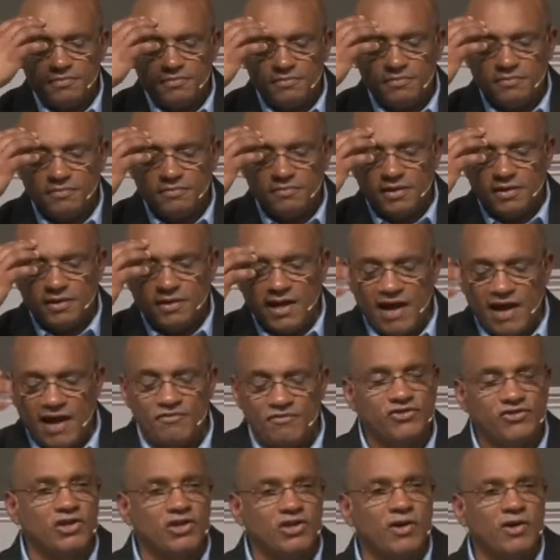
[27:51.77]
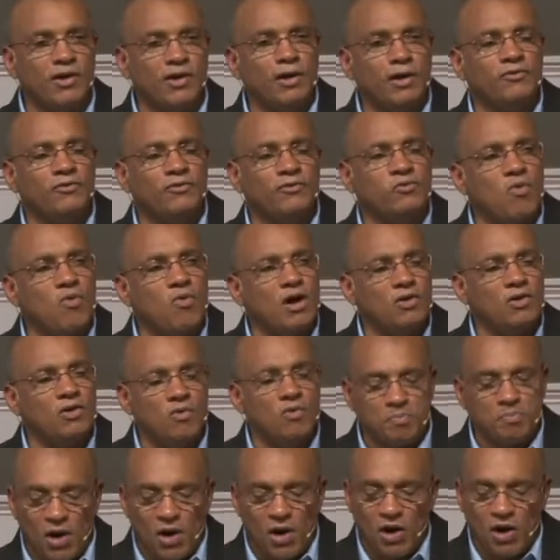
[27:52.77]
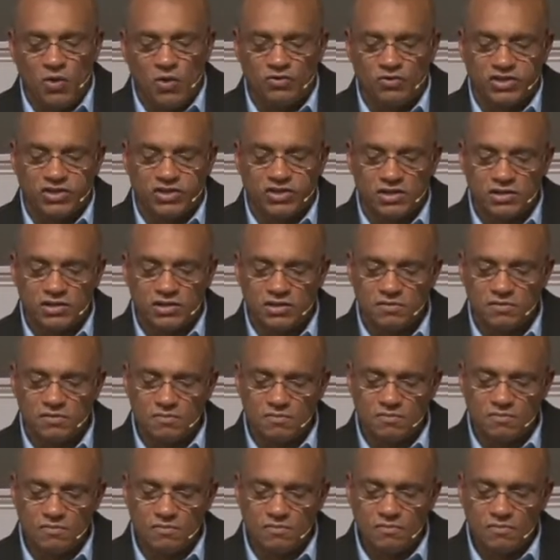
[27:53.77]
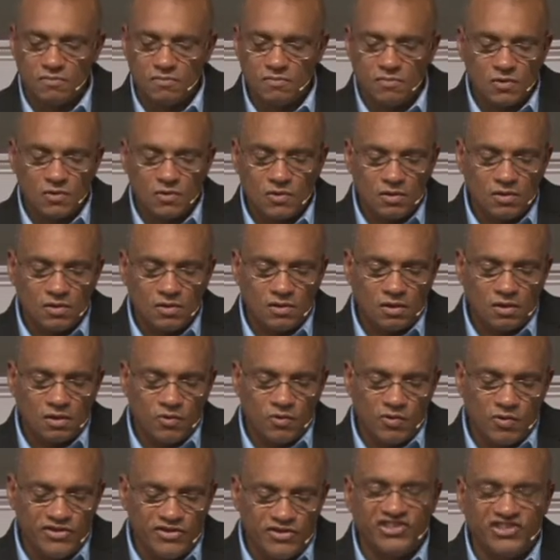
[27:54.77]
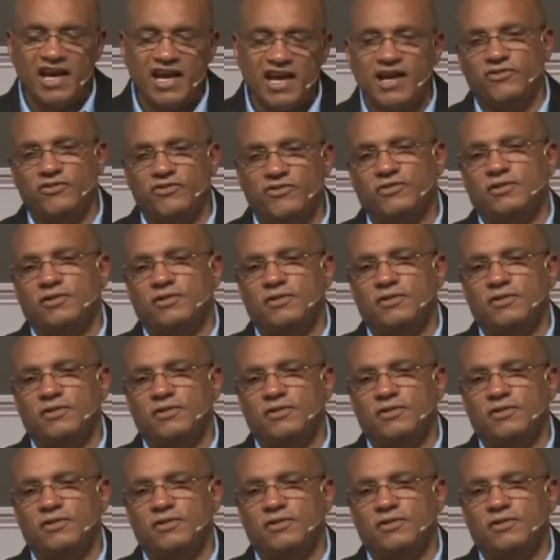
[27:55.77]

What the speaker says: An adversary is one who opposes or resists.